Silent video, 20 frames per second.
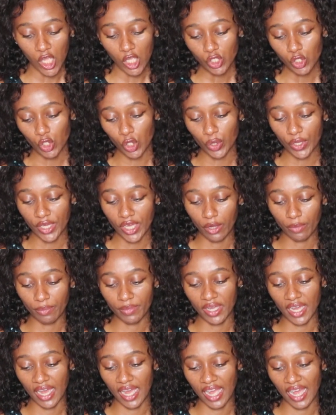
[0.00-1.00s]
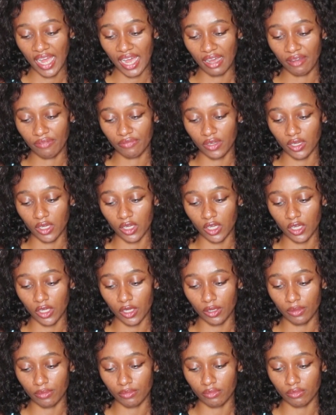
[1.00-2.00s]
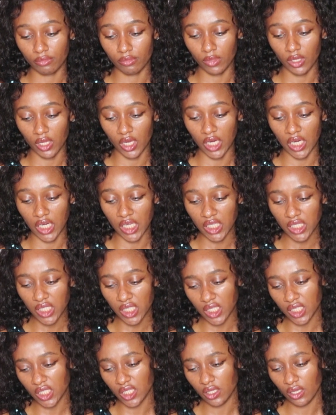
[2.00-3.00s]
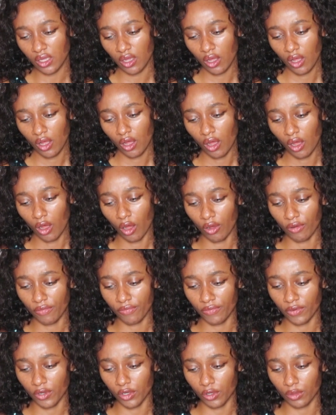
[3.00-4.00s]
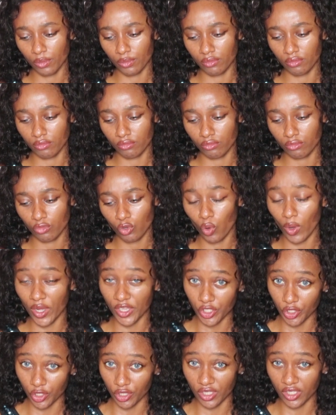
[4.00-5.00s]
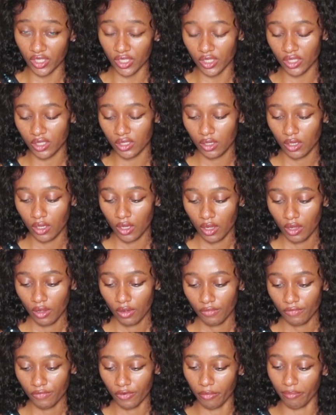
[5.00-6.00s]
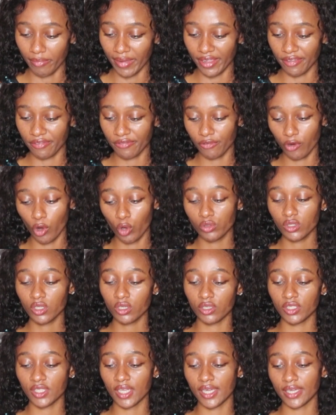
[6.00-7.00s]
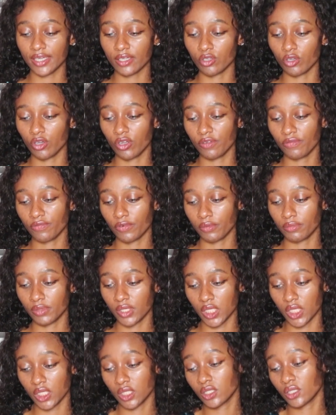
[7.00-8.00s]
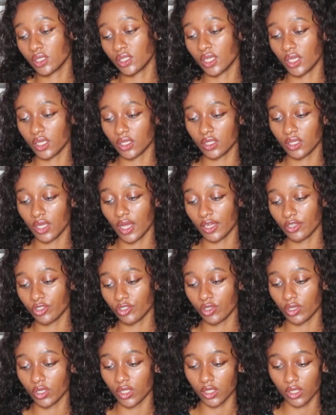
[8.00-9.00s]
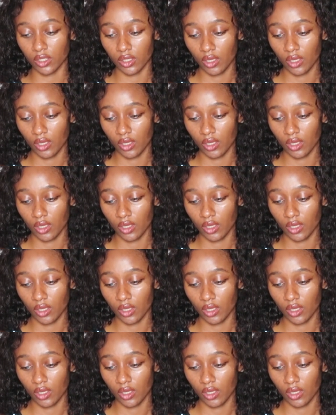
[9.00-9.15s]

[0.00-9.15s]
So here I have a list of questions from my phone, because I got it from the internet actually.